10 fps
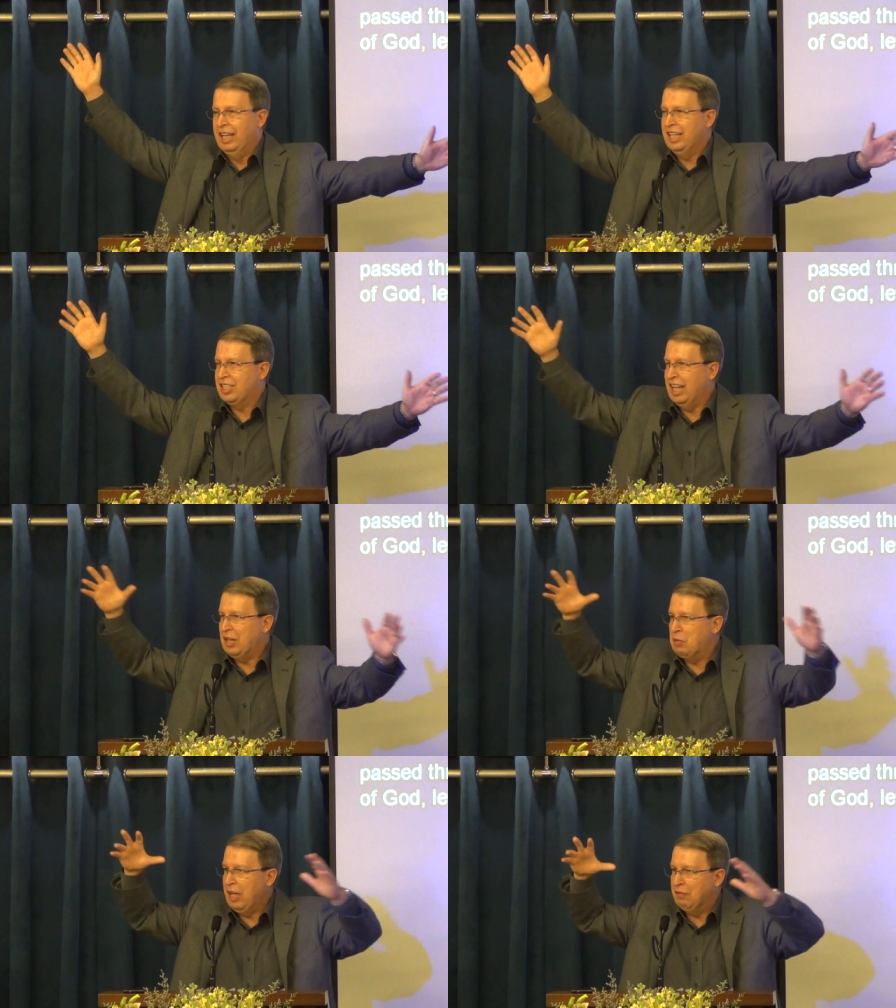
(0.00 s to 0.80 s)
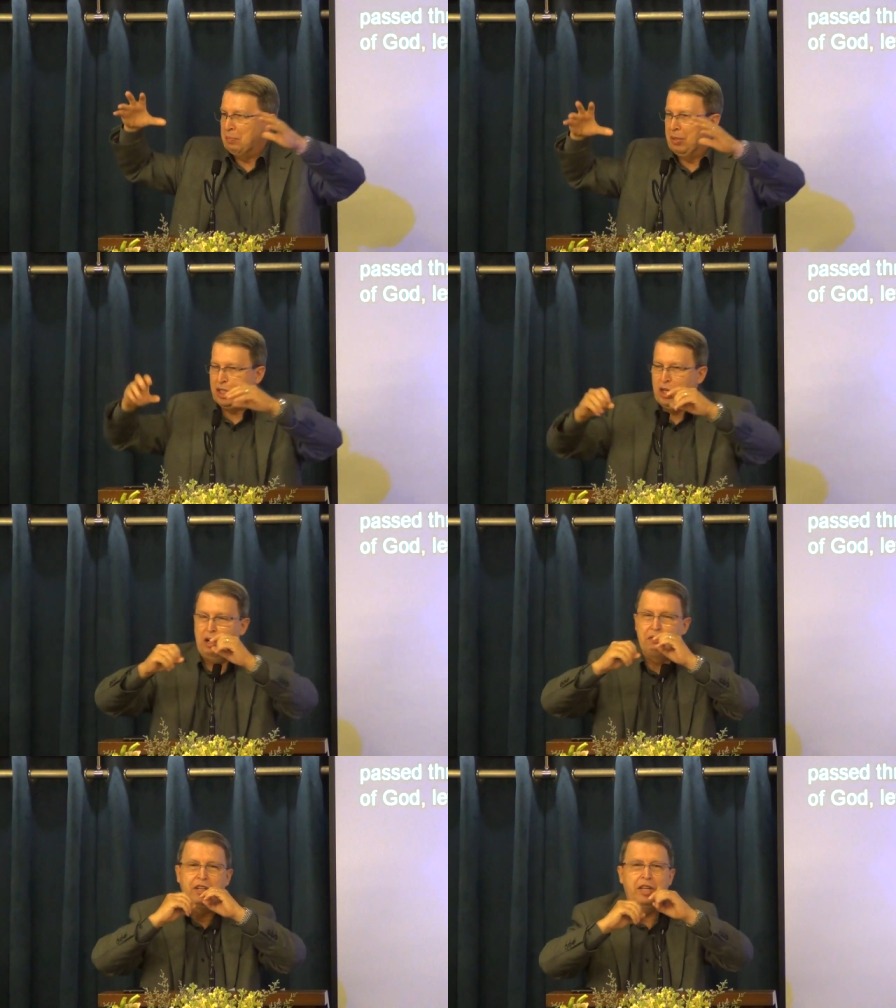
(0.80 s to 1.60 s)
It's like we have a picture
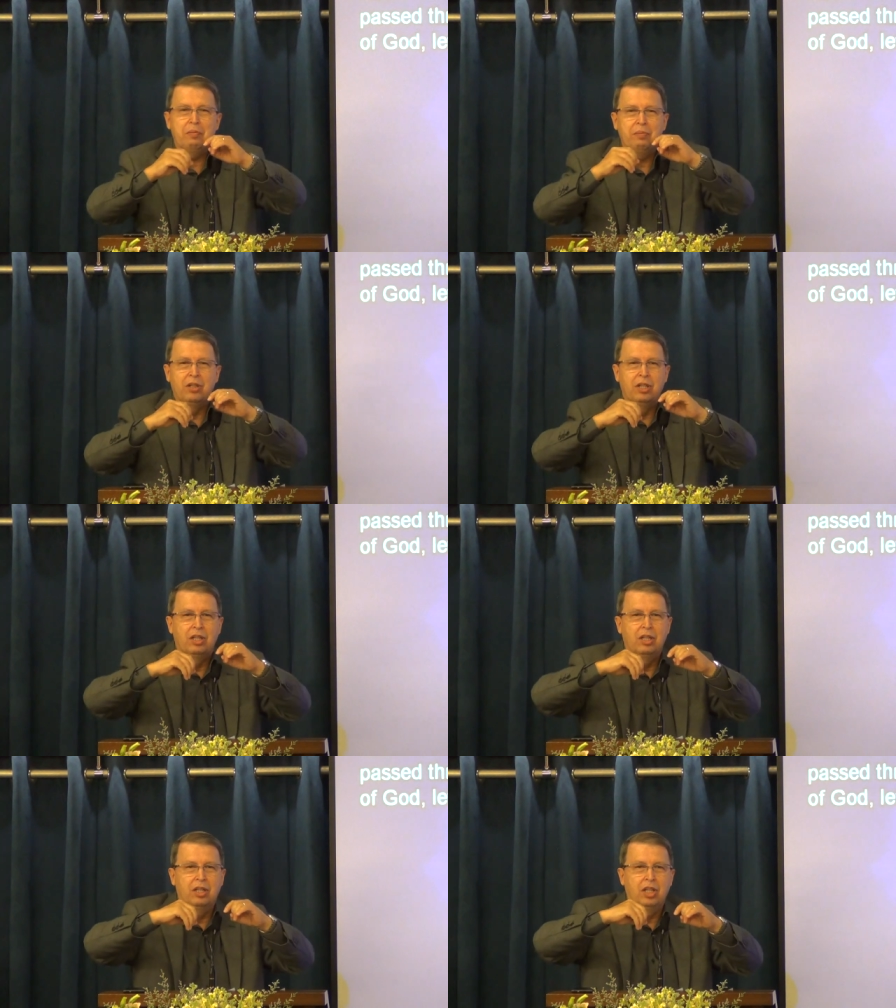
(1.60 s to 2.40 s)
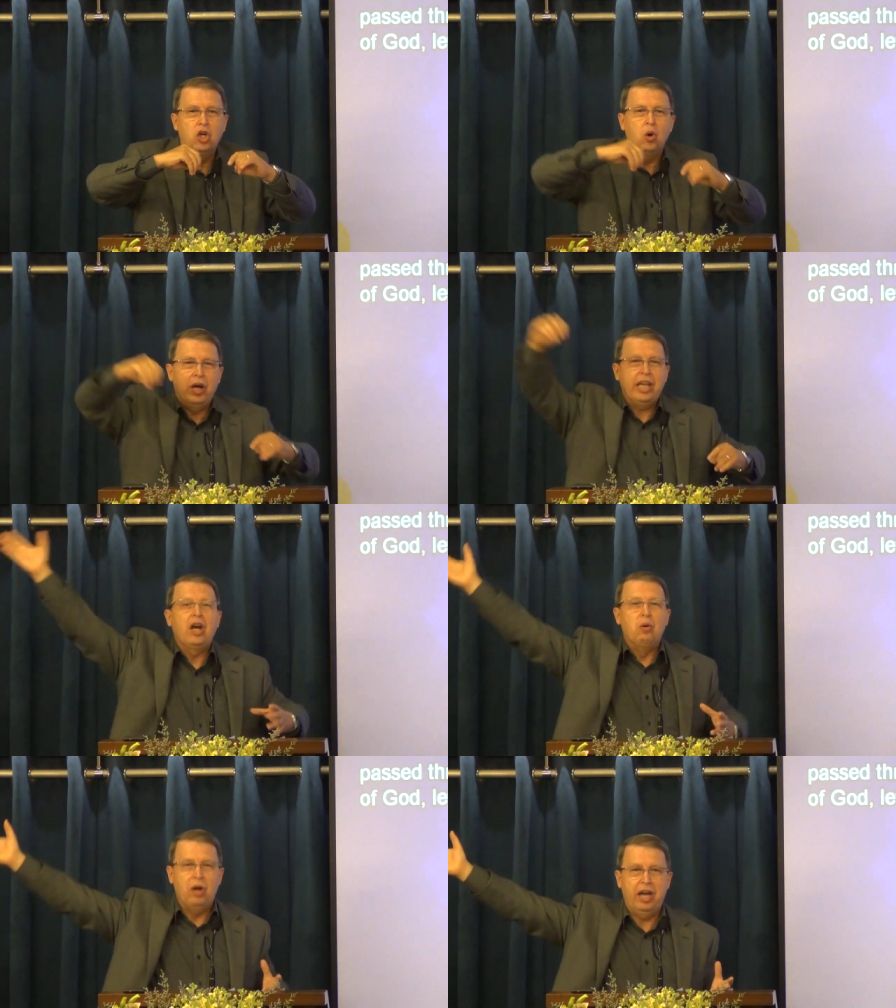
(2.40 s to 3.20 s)
of Him going
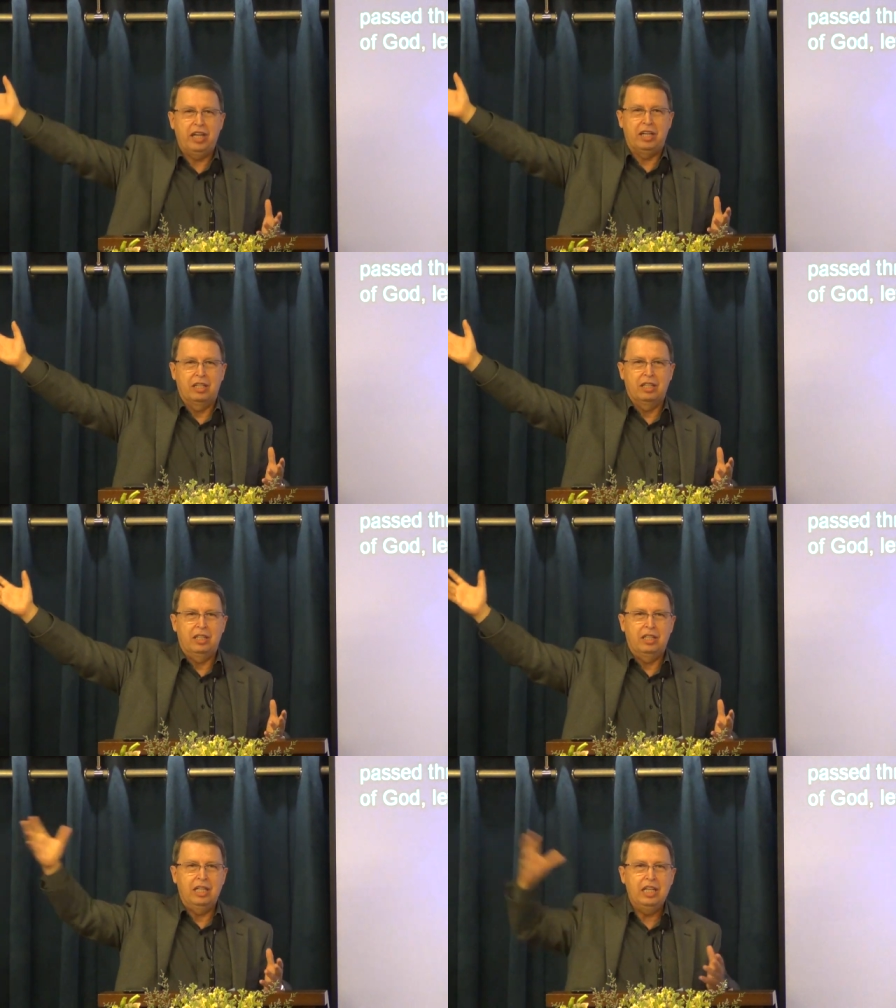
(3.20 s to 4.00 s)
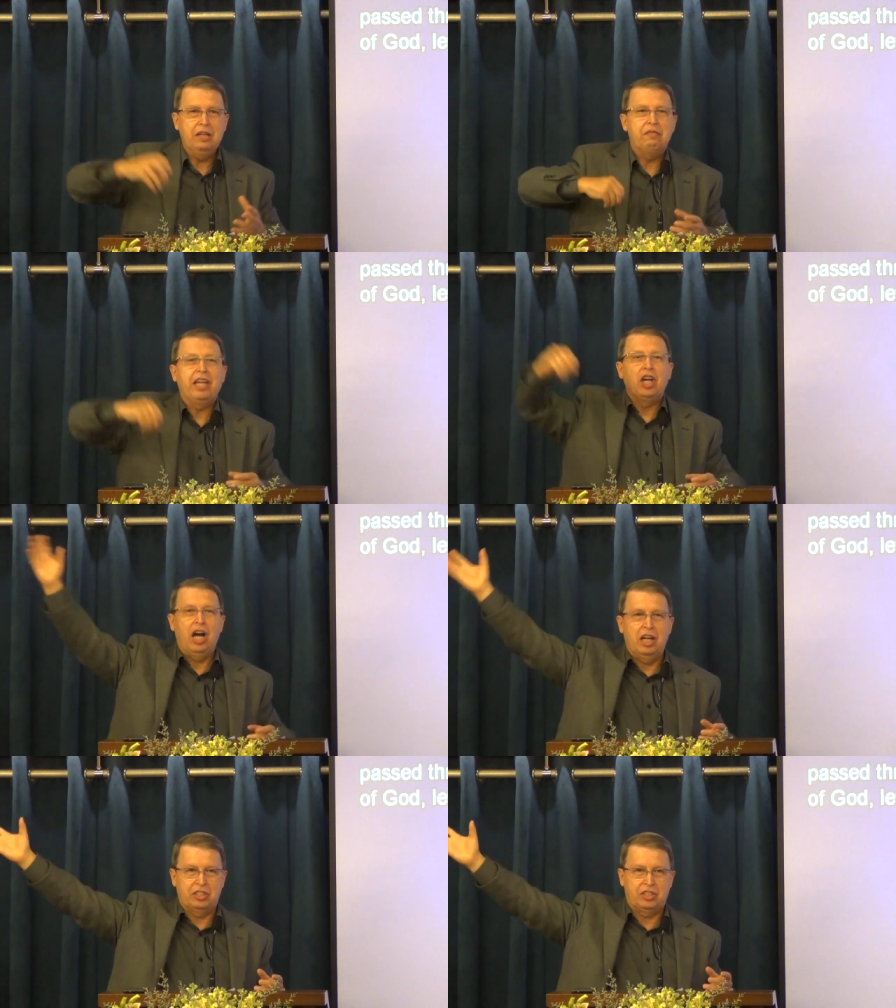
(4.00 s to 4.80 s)
away, leaving
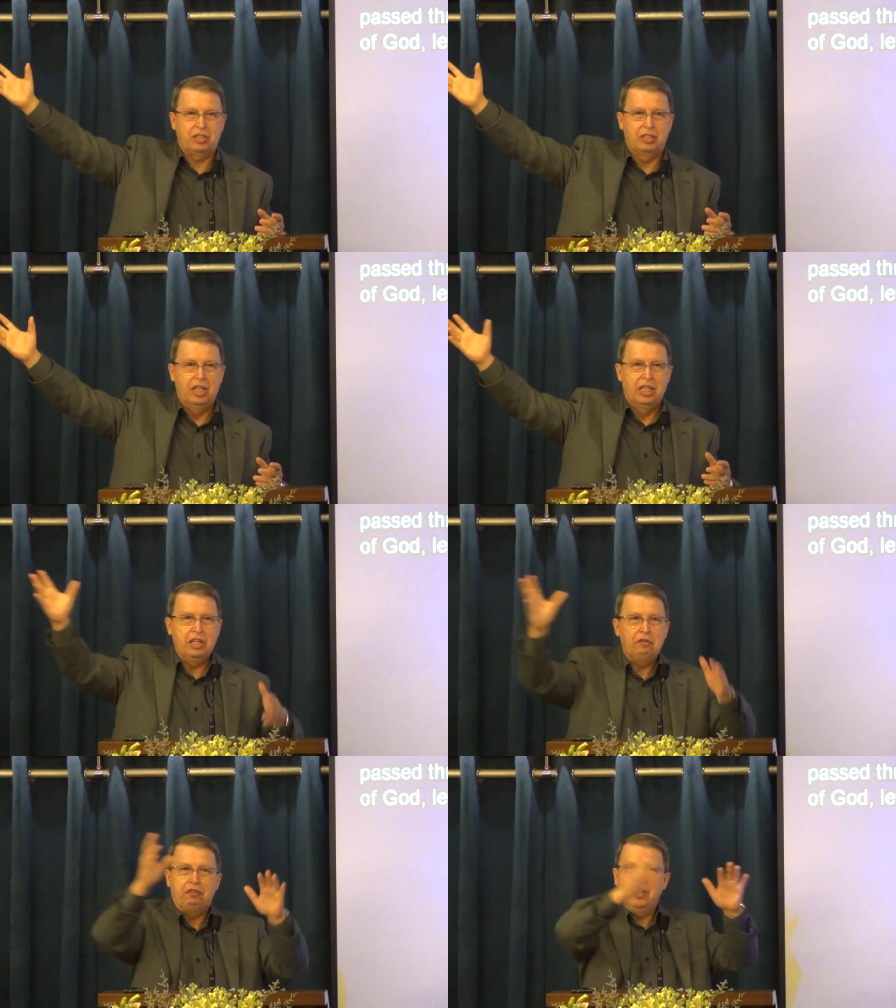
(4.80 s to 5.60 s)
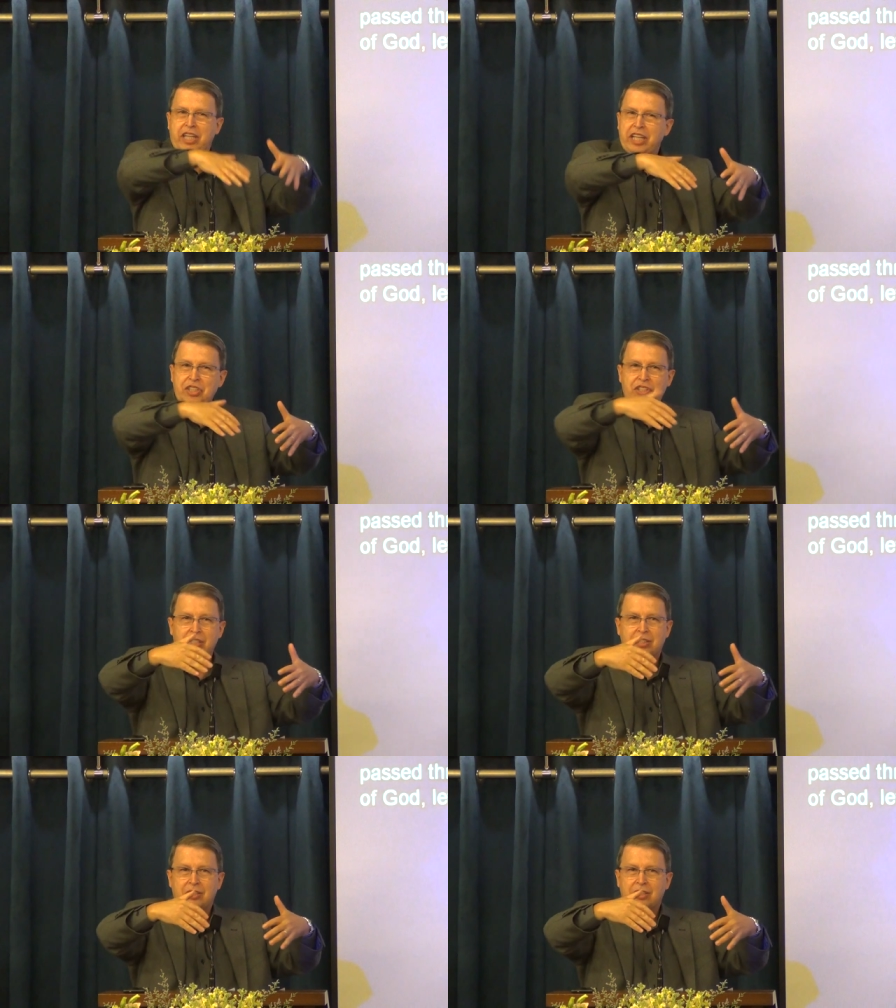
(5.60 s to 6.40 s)
us. He finished,
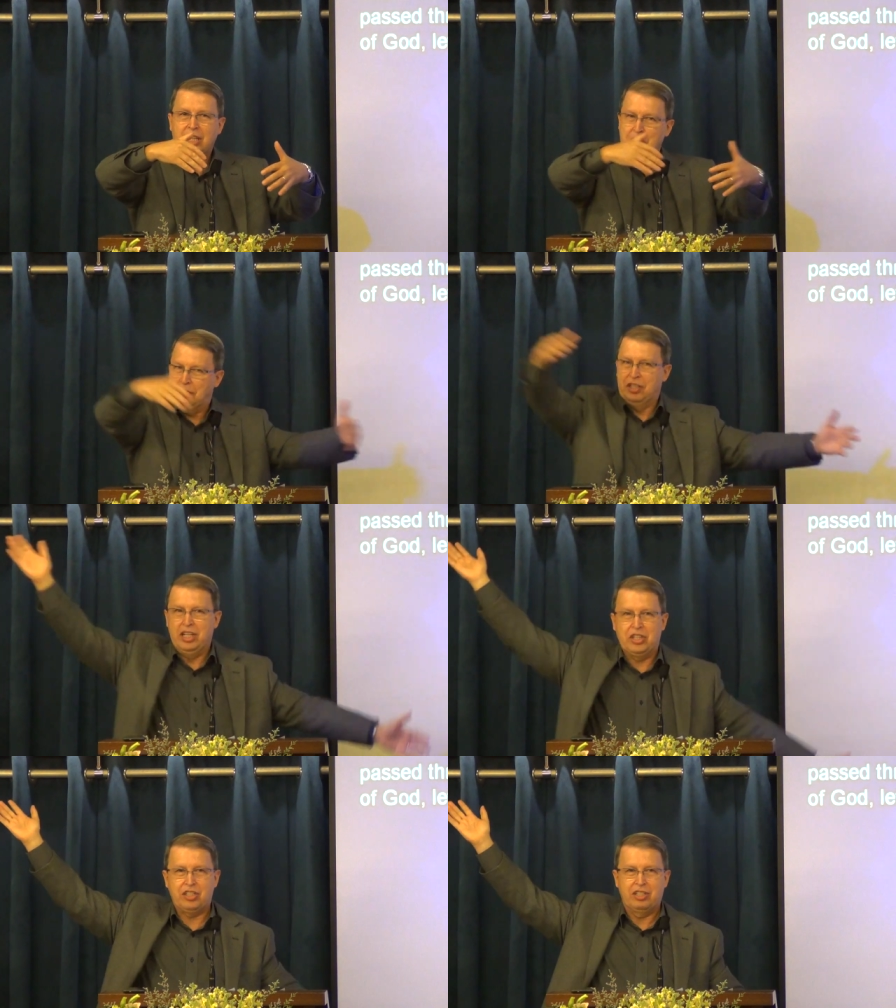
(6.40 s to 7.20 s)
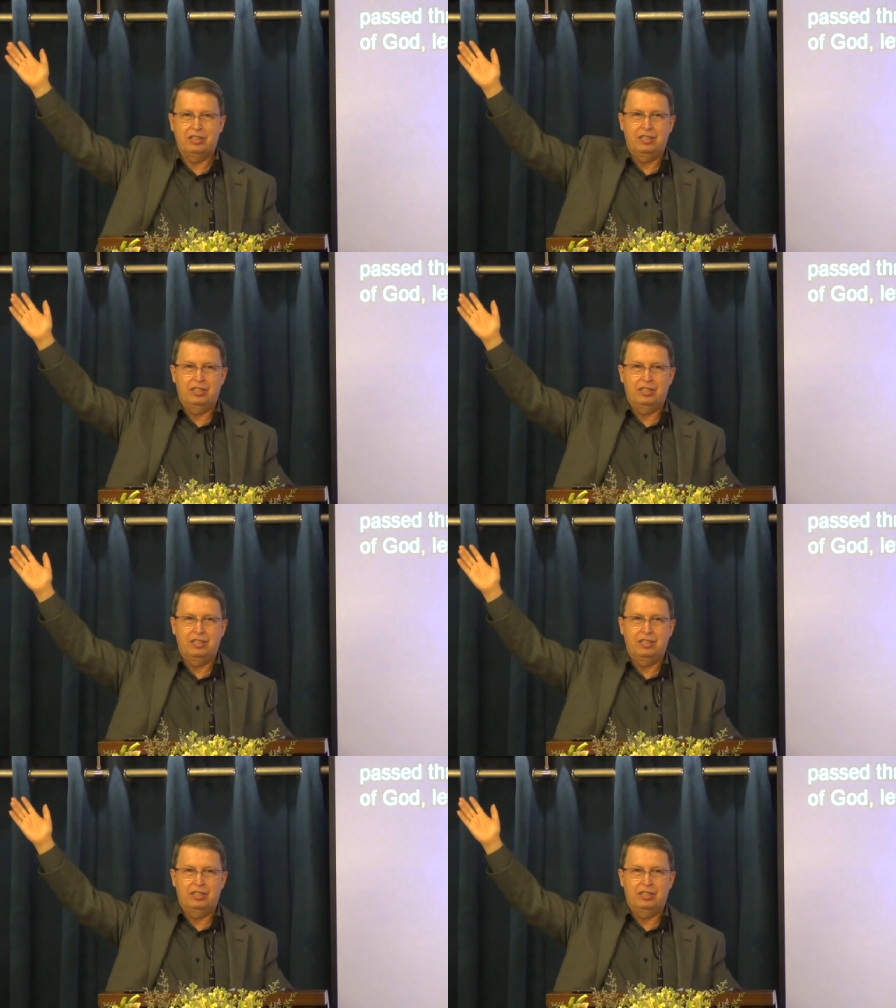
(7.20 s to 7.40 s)
He finished.